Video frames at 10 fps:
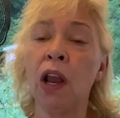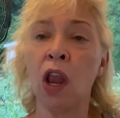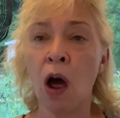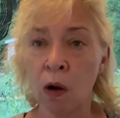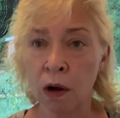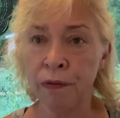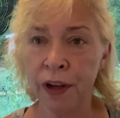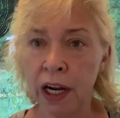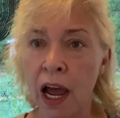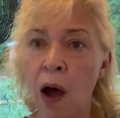a longer
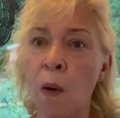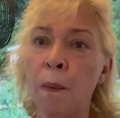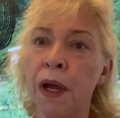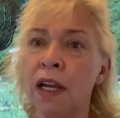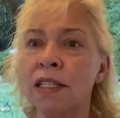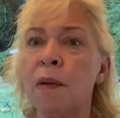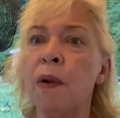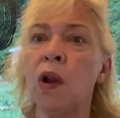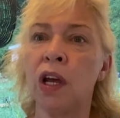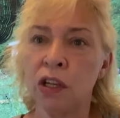video because I'm
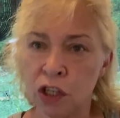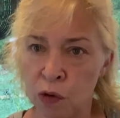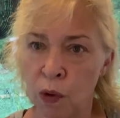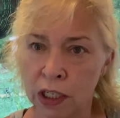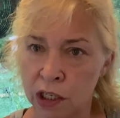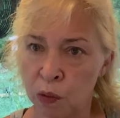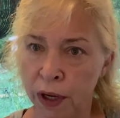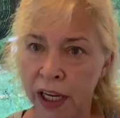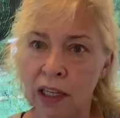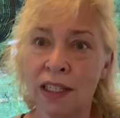only gonna do once a
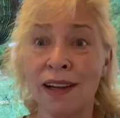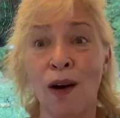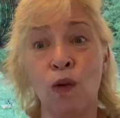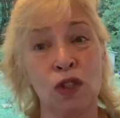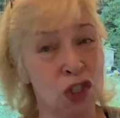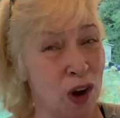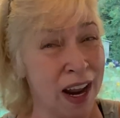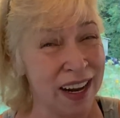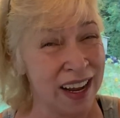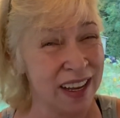week. So
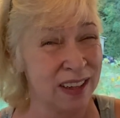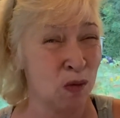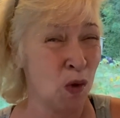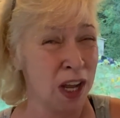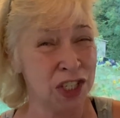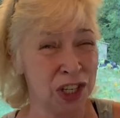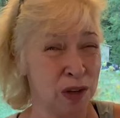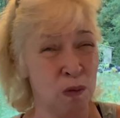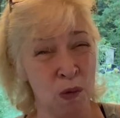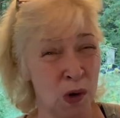try to watch a
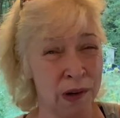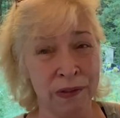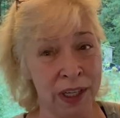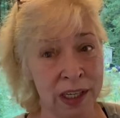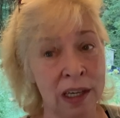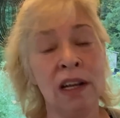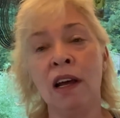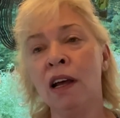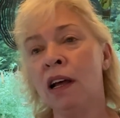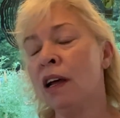little more of it.
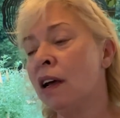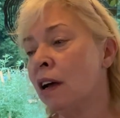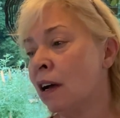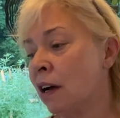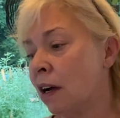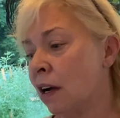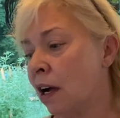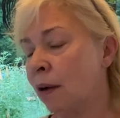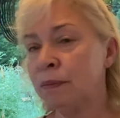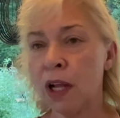
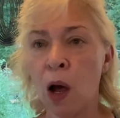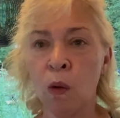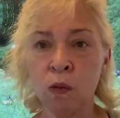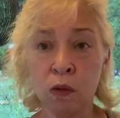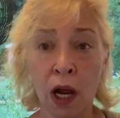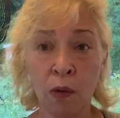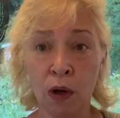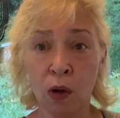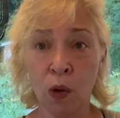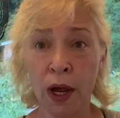And
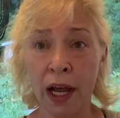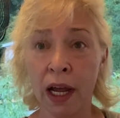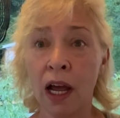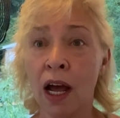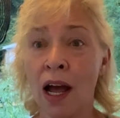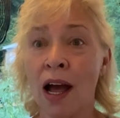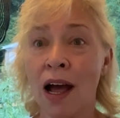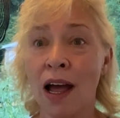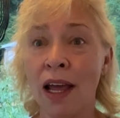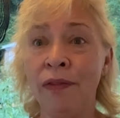real quick,
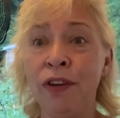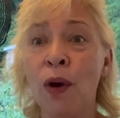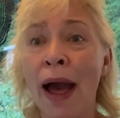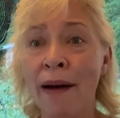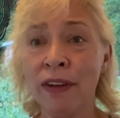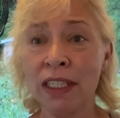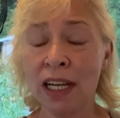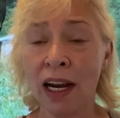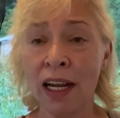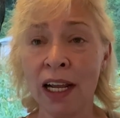if you haven't
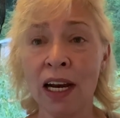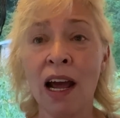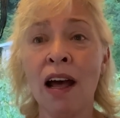done it,